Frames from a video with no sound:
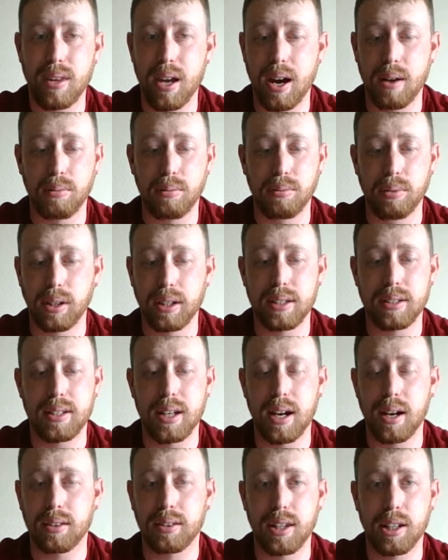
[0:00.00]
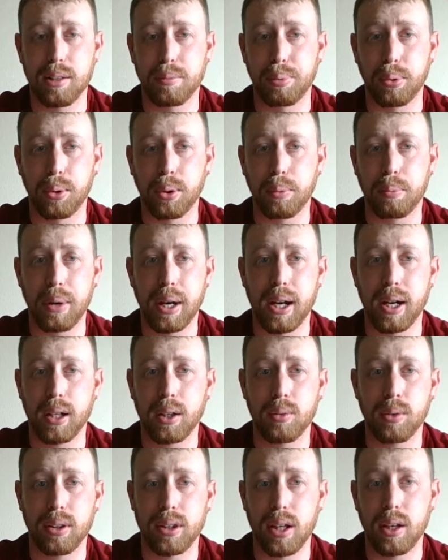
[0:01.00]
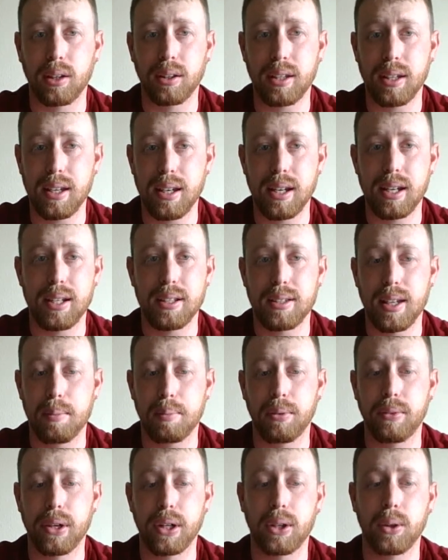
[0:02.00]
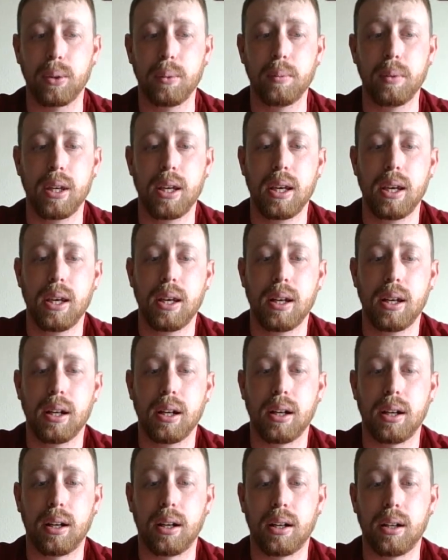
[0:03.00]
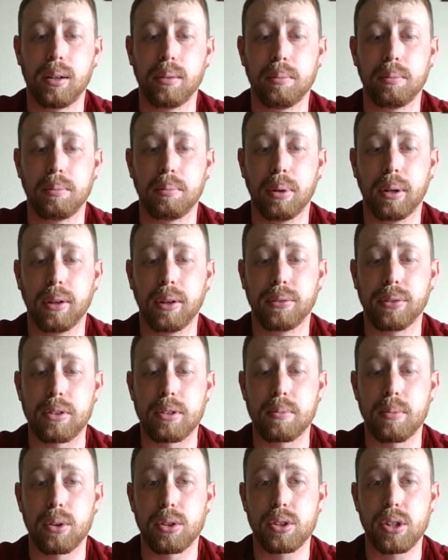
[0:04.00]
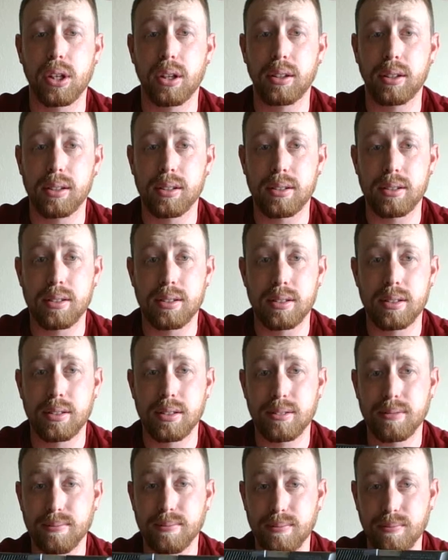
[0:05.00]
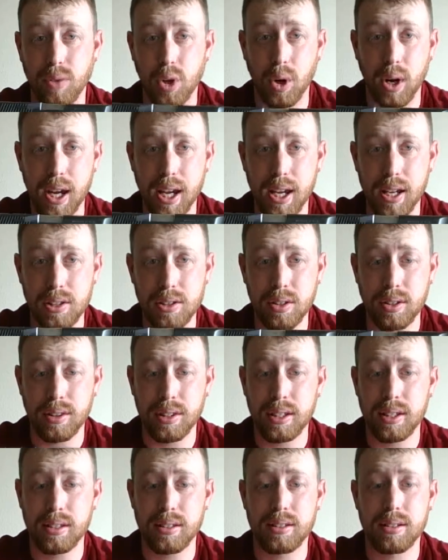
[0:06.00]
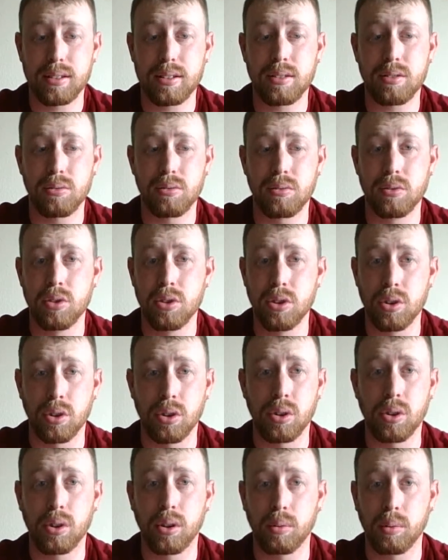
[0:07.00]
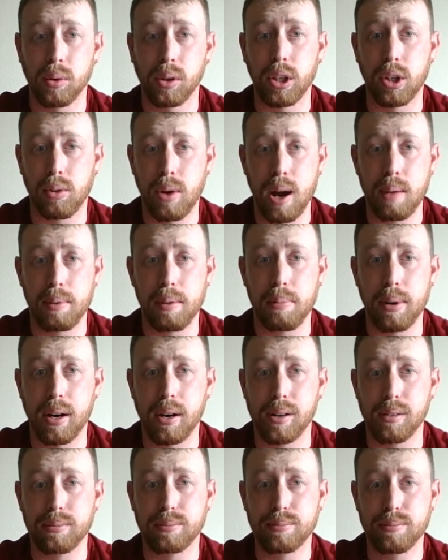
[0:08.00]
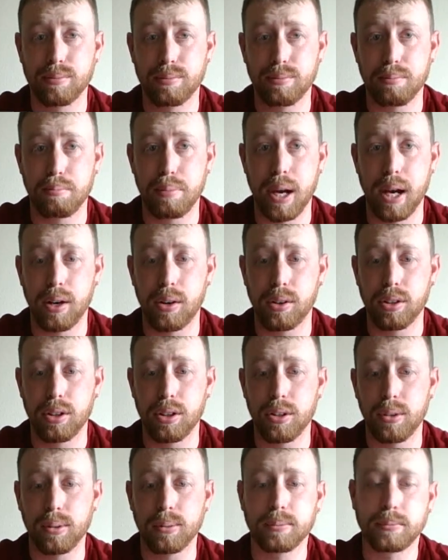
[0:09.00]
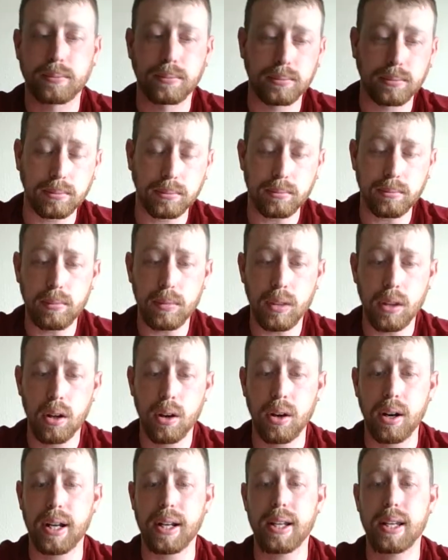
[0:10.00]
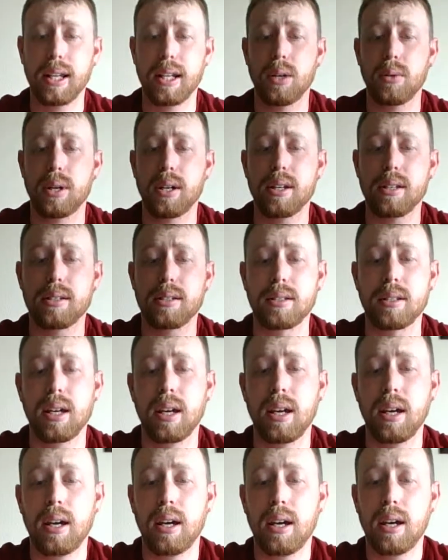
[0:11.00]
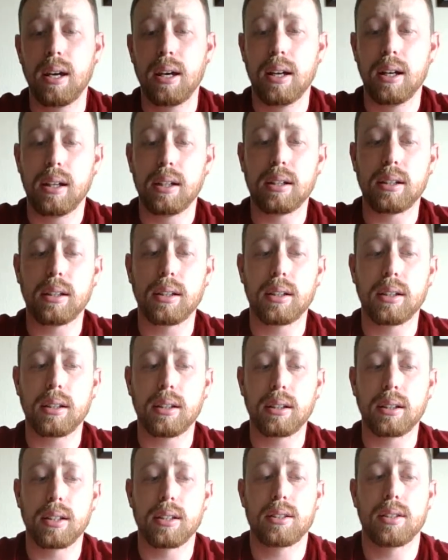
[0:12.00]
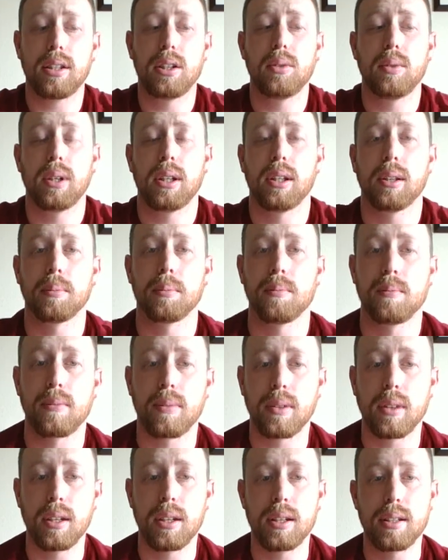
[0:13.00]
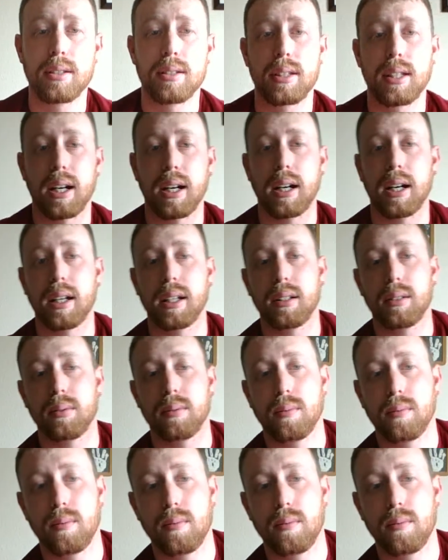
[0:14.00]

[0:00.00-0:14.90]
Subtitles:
I really doubt they could pull it back without any type of help. But if a small child gets their hands on this, you're a really crappy parent. Bad on you. All right. Anyways, continuing, it's got